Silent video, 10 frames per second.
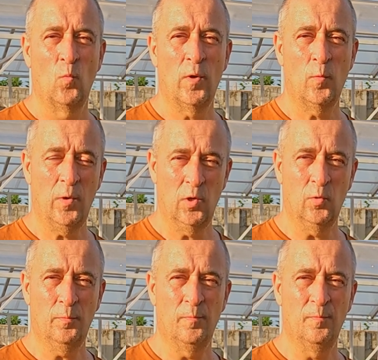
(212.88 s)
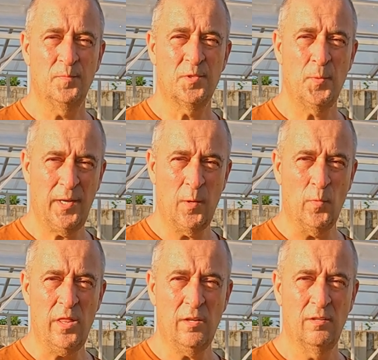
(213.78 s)
We will, to
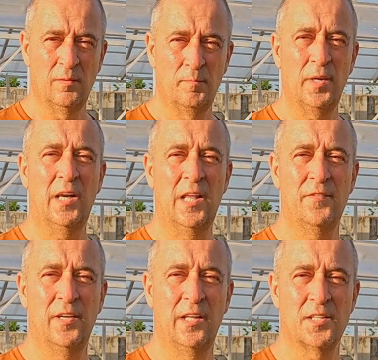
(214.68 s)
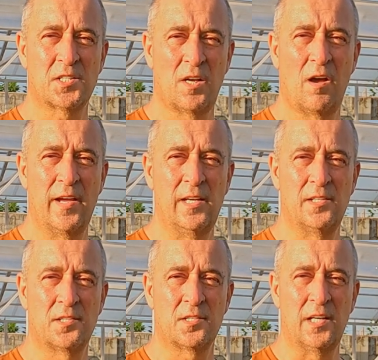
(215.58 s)
begin with, be leaving the
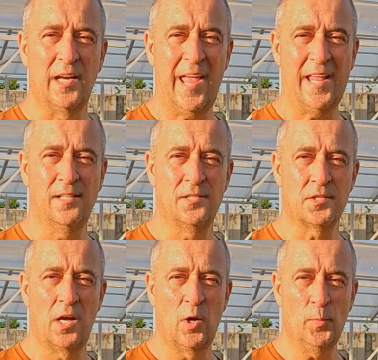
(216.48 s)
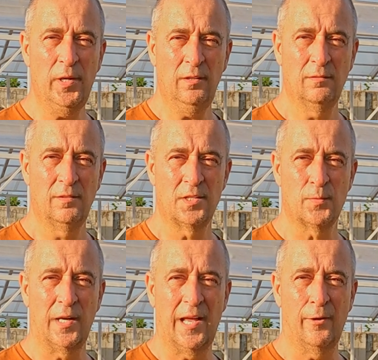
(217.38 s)
sides and ends open
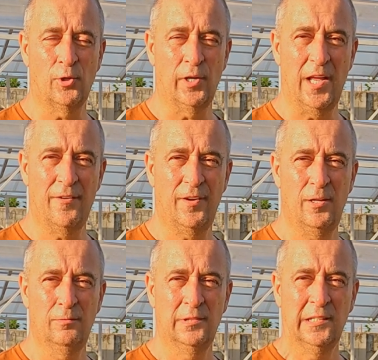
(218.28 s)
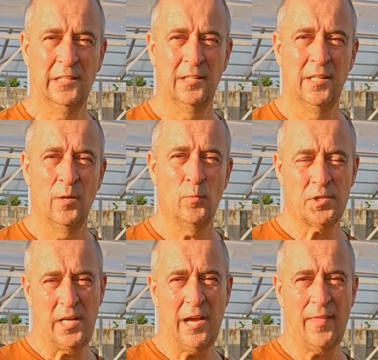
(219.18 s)
to allow good airflow.
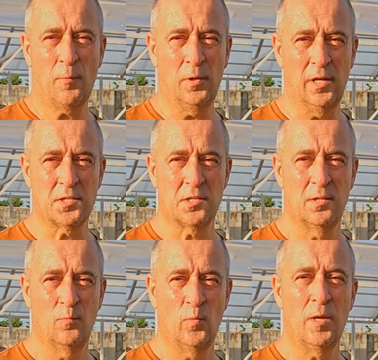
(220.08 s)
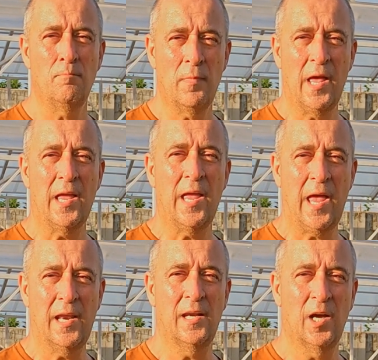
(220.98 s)
We'll see how that works. We may
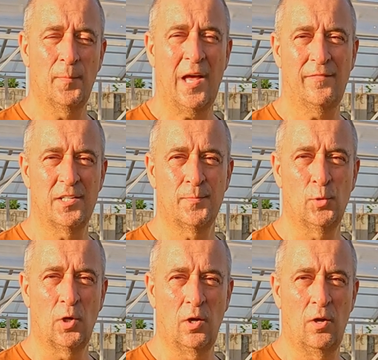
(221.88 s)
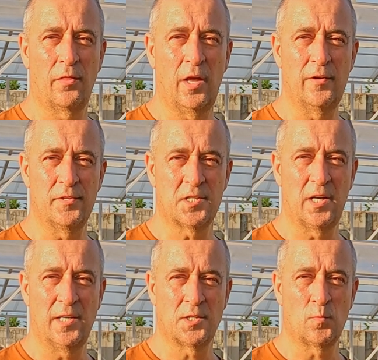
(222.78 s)
end up having to put cloth over the
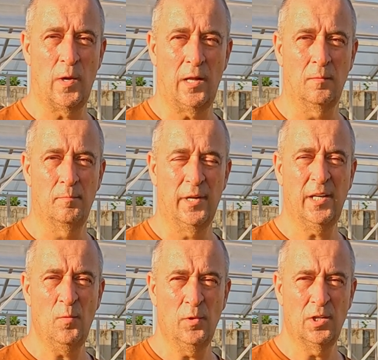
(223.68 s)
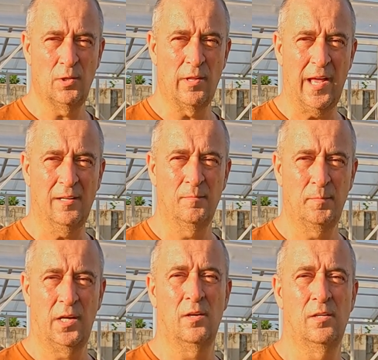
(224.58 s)
sides as well, but I don't want to do that
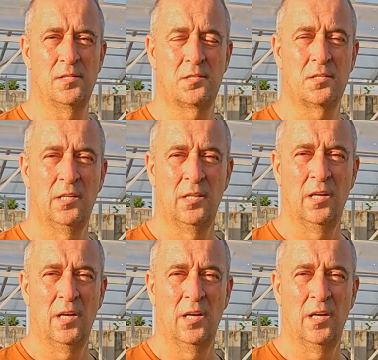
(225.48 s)
because